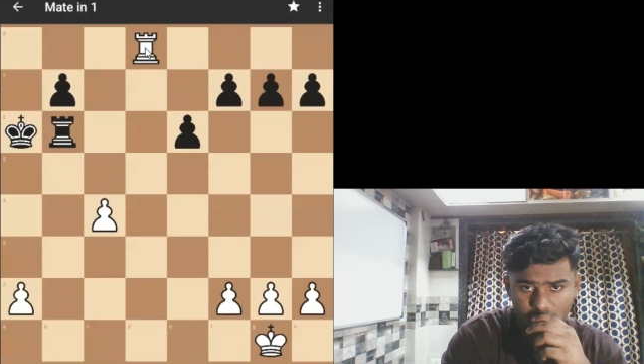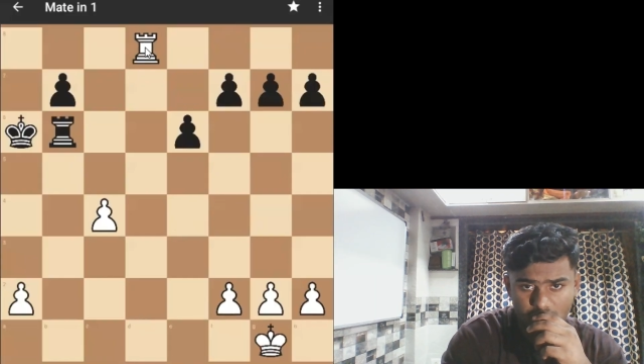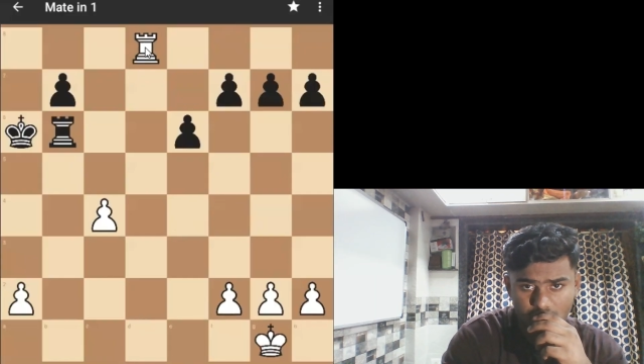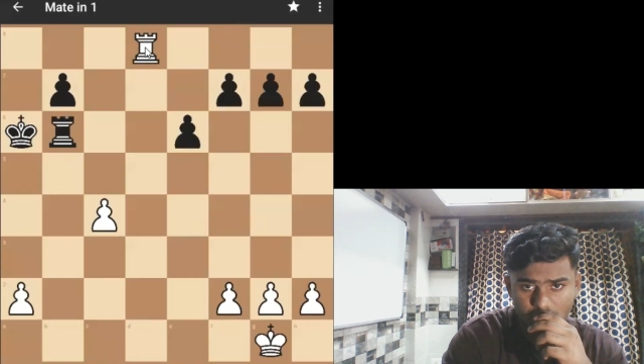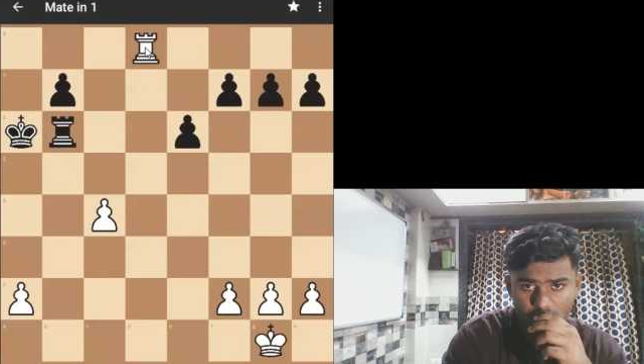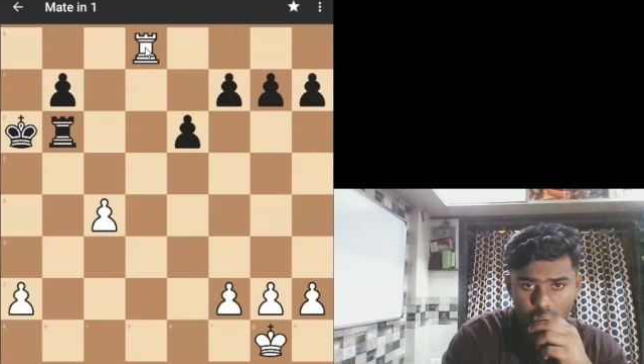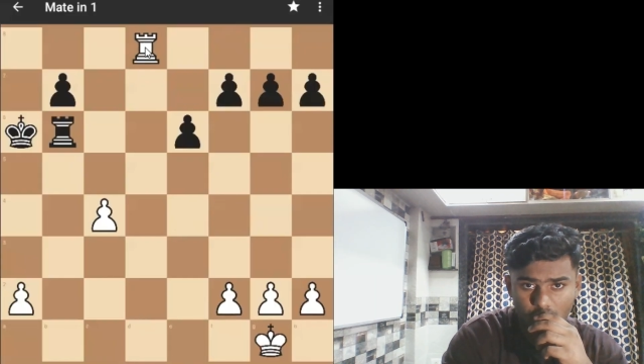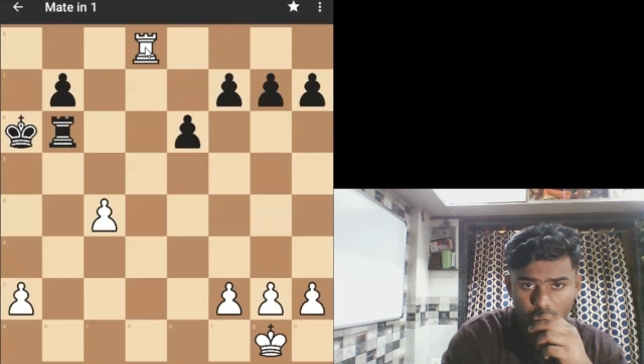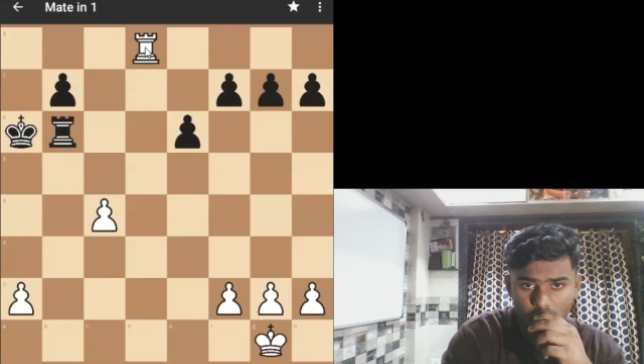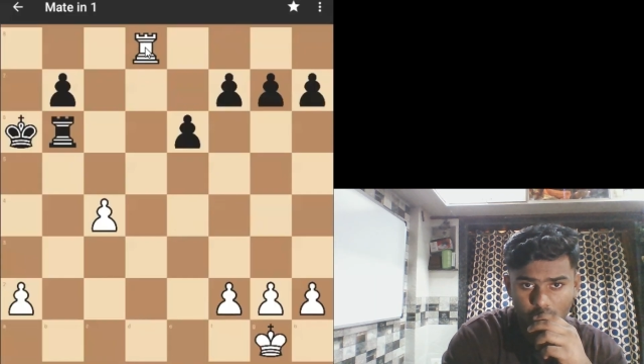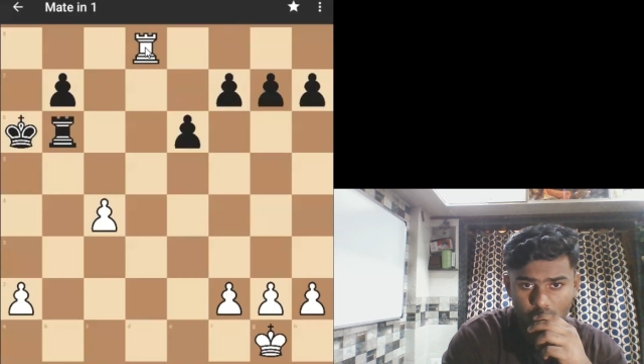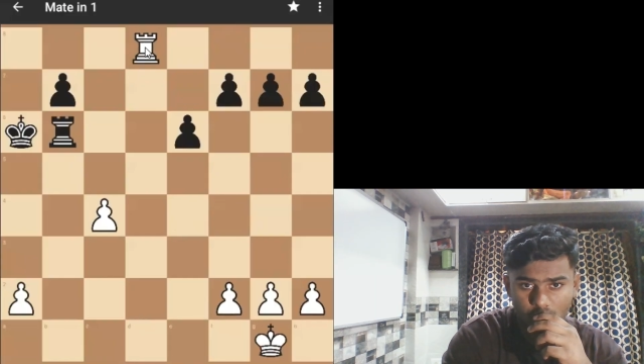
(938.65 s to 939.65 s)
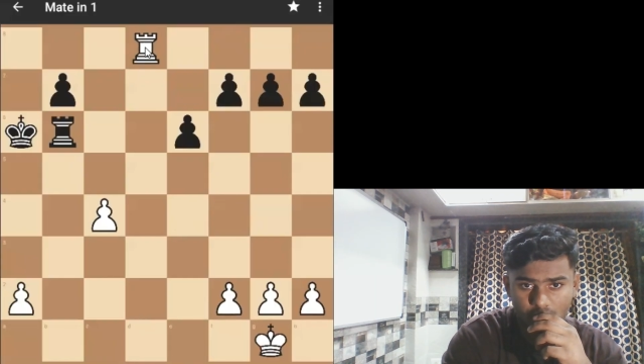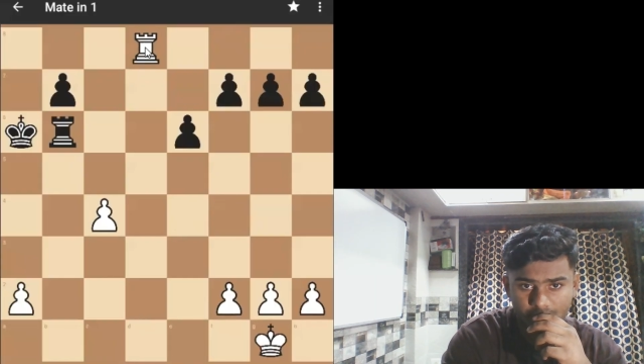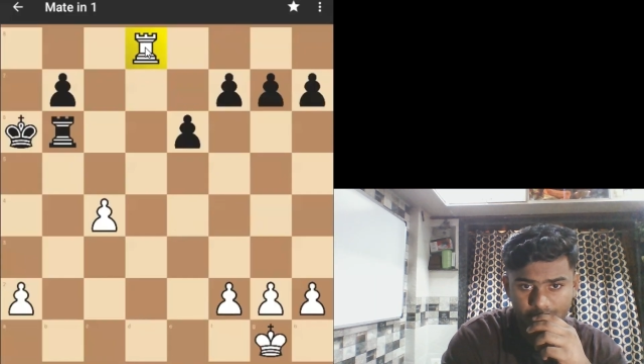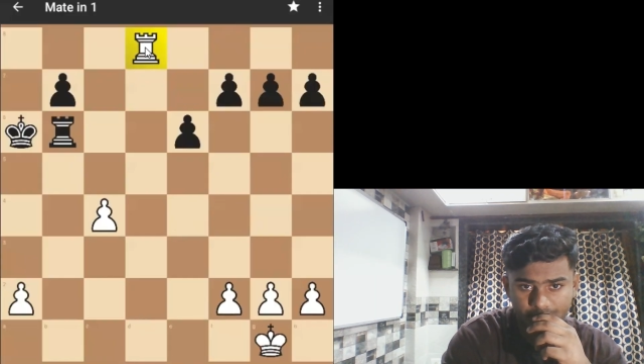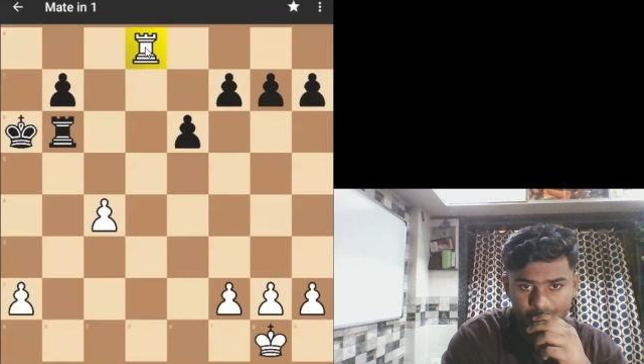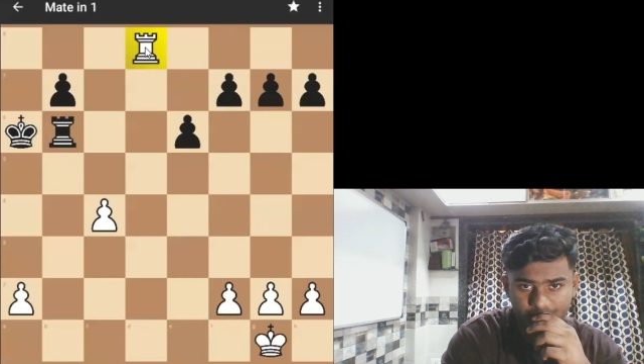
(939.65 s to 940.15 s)
So
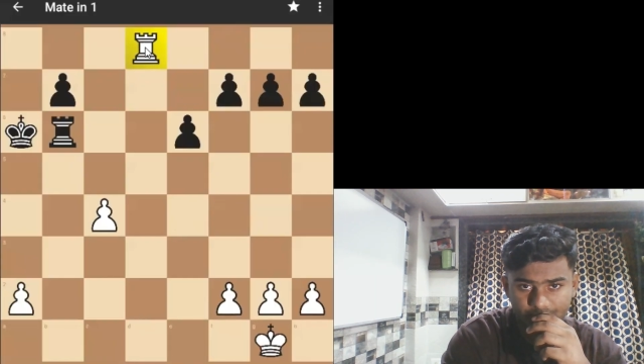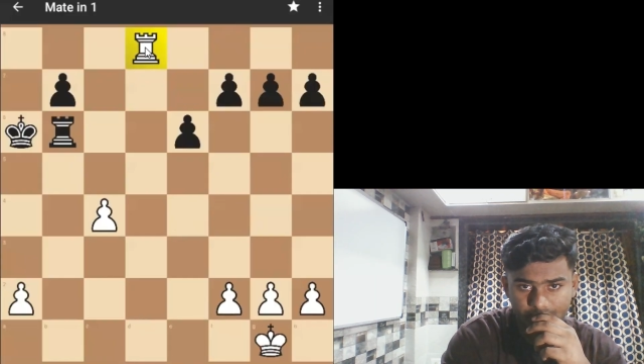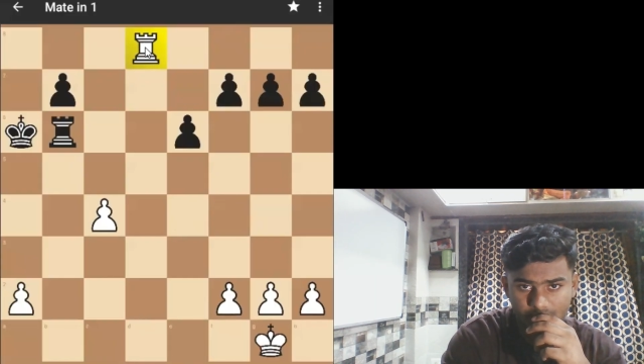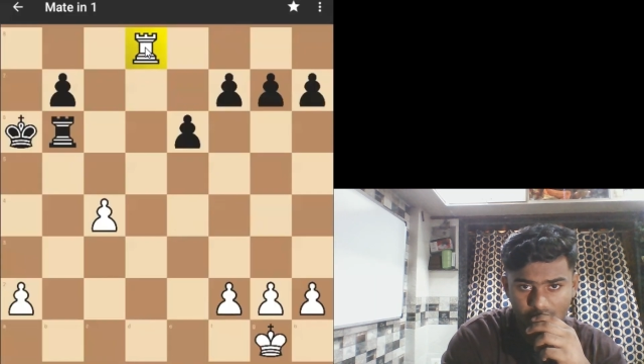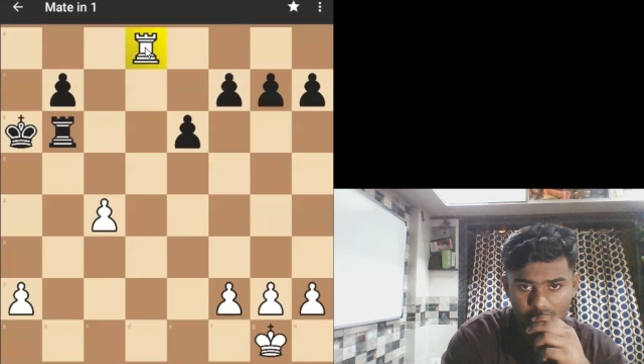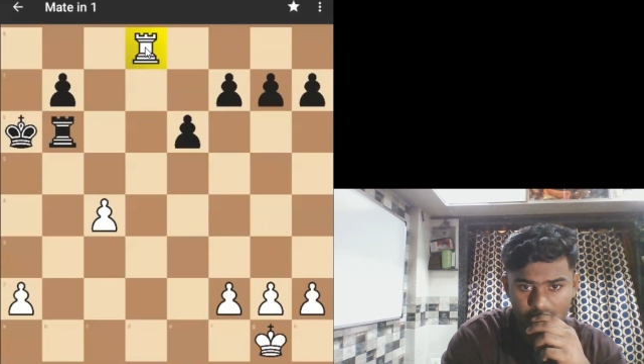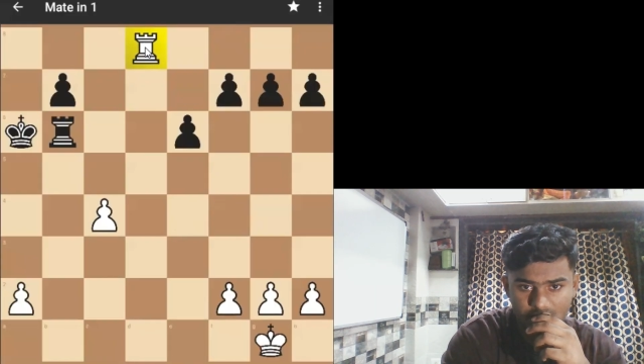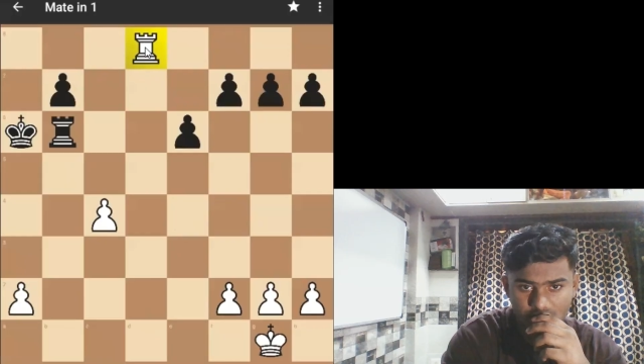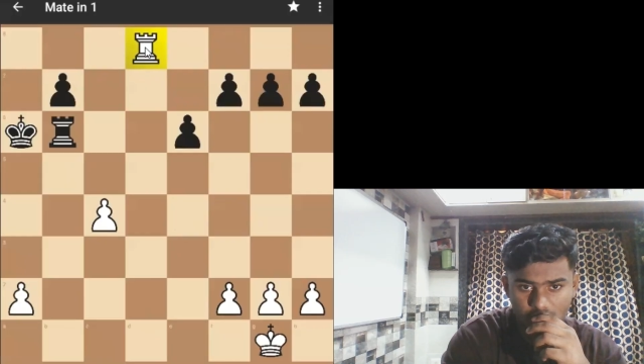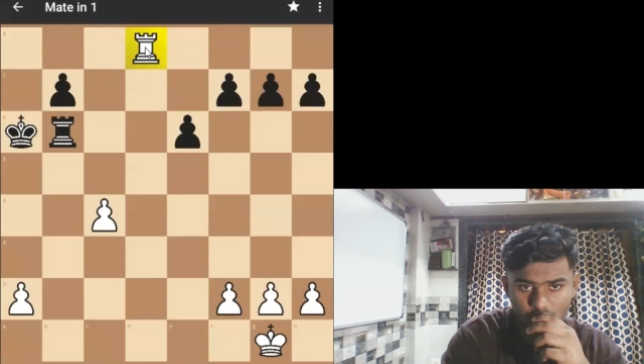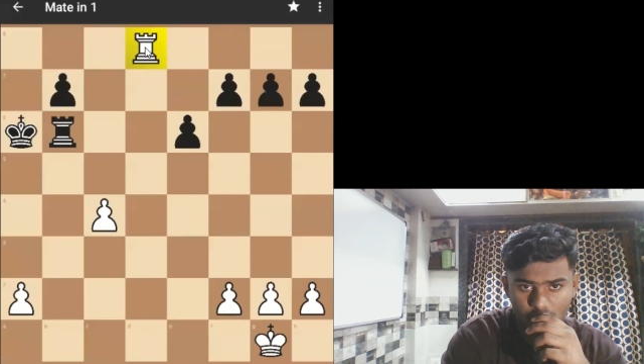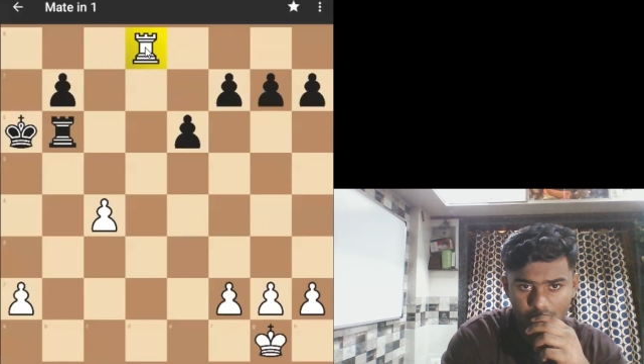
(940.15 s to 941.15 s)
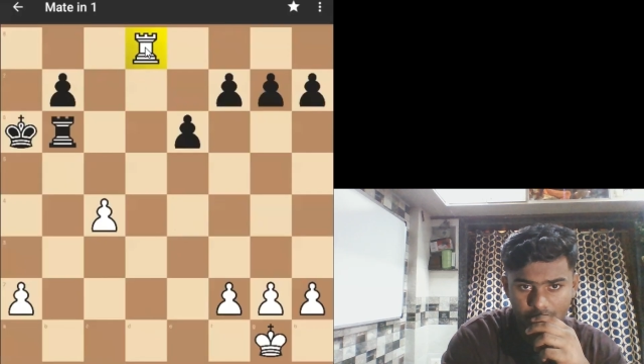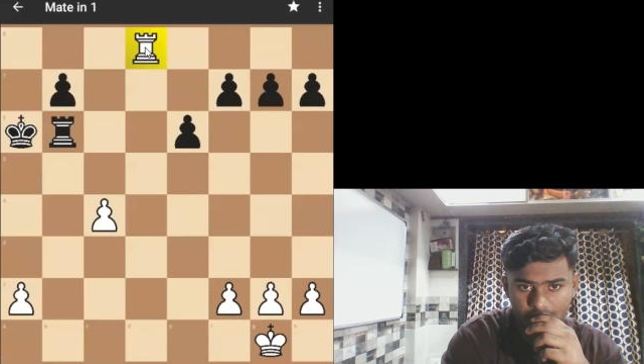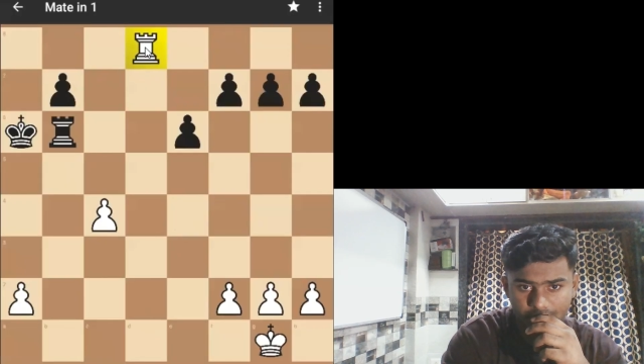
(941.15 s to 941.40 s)
let's go